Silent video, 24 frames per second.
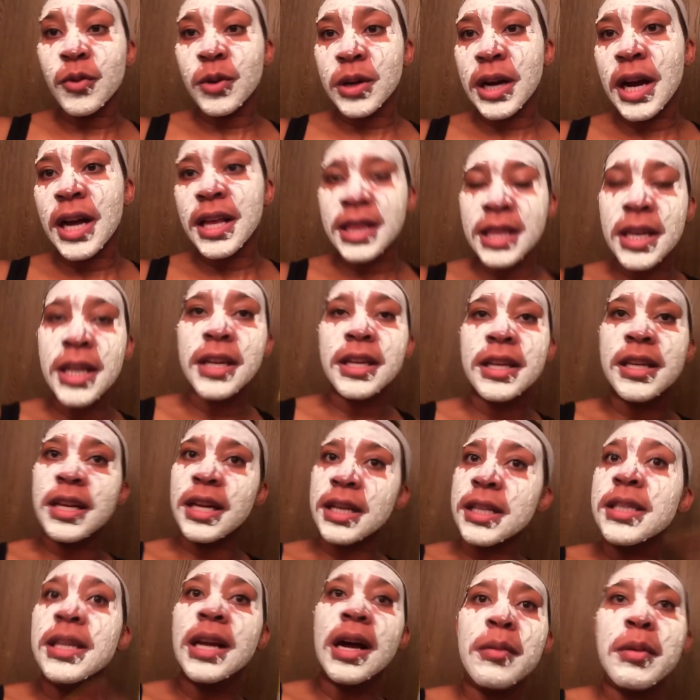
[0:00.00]
I think
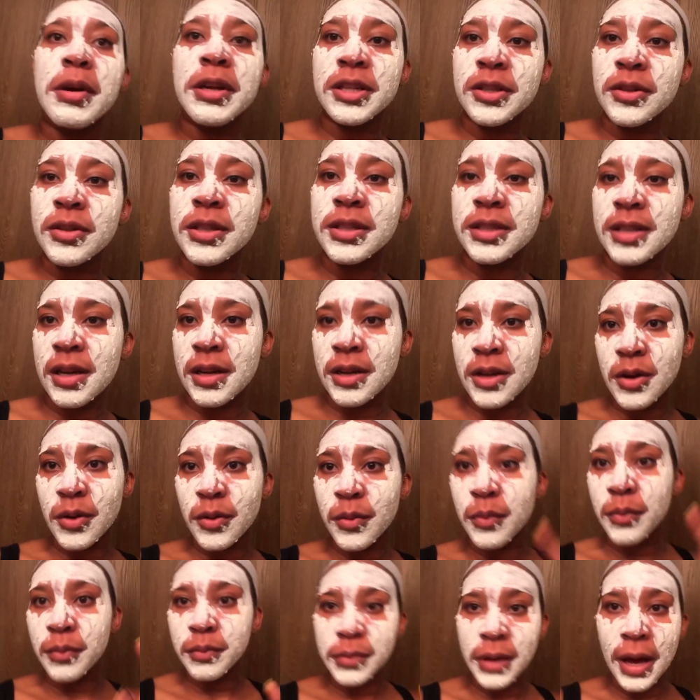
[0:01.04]
next time I do this, I
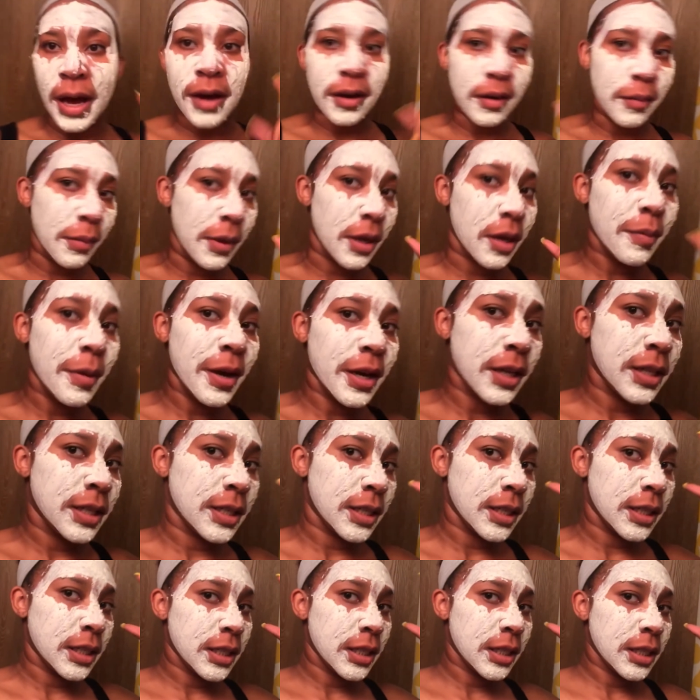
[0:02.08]
know how to make my
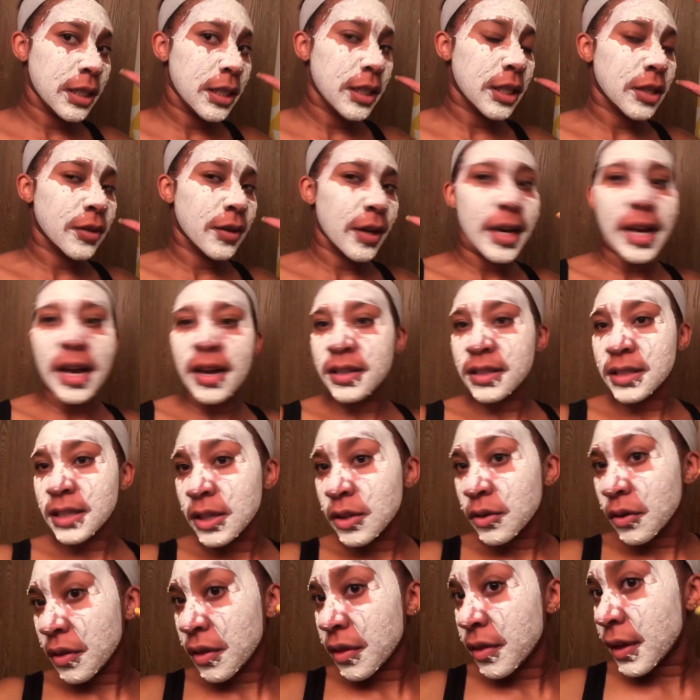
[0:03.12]
consistencies, because right now it's a
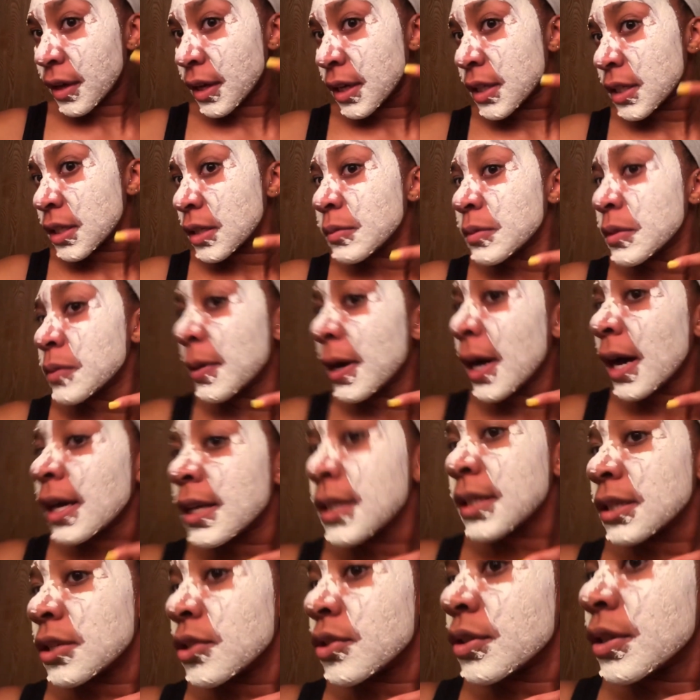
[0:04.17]
little thick in some
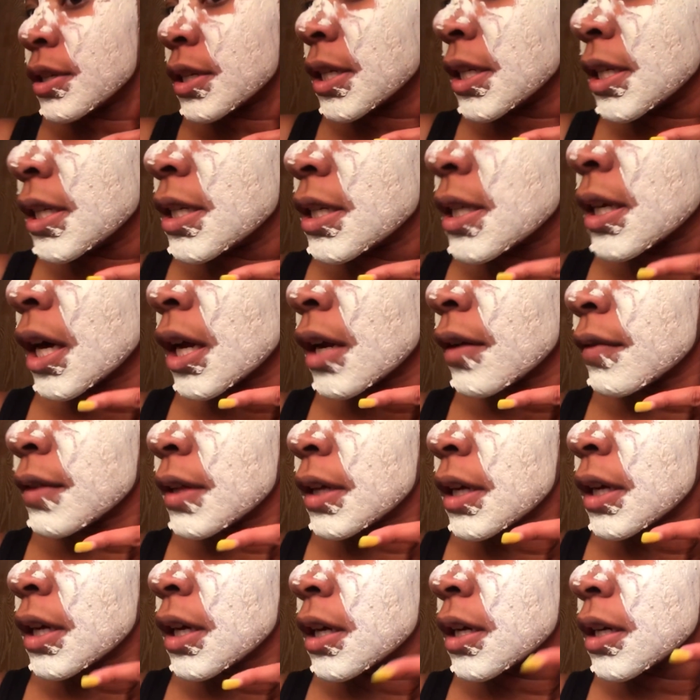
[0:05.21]
spots, and you can see it's kind
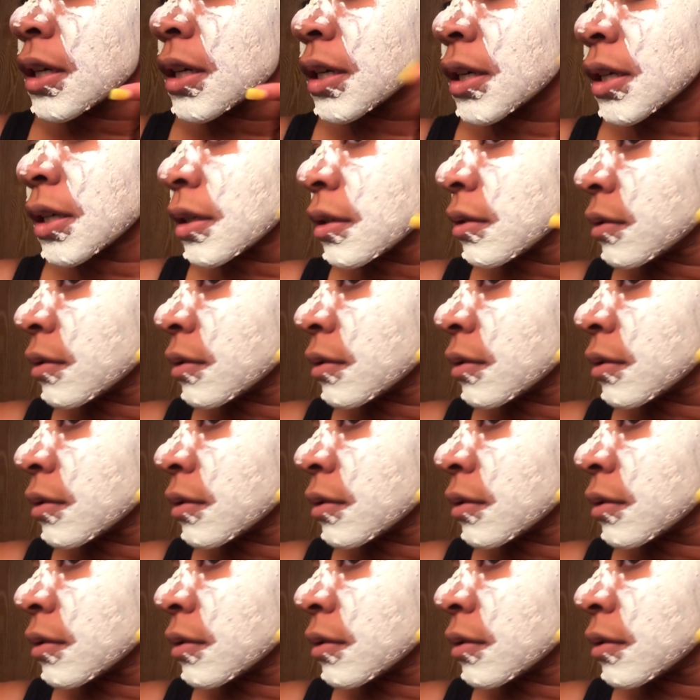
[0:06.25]
of like,